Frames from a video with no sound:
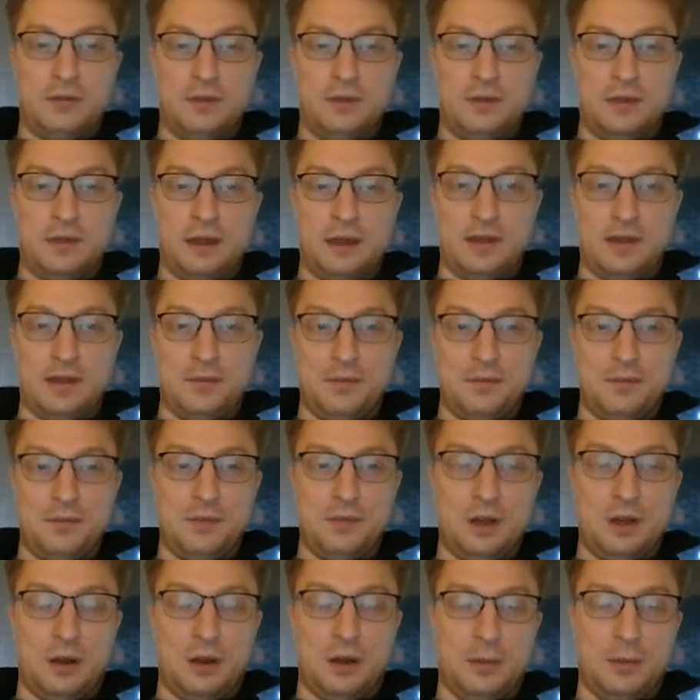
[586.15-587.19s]
I think he
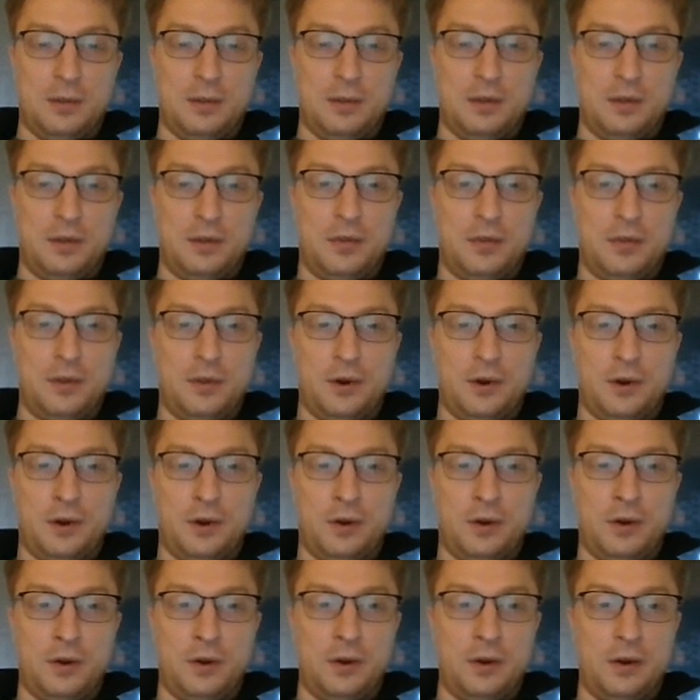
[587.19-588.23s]
got him in the
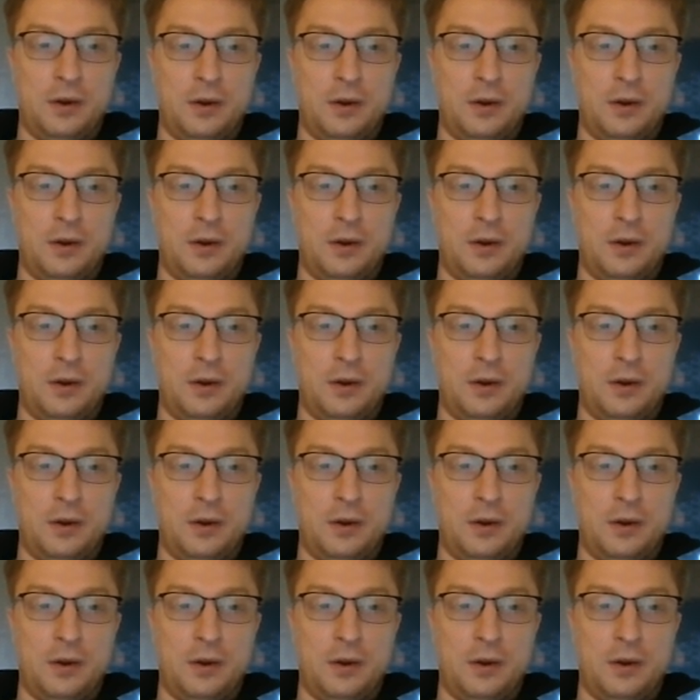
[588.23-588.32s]
third.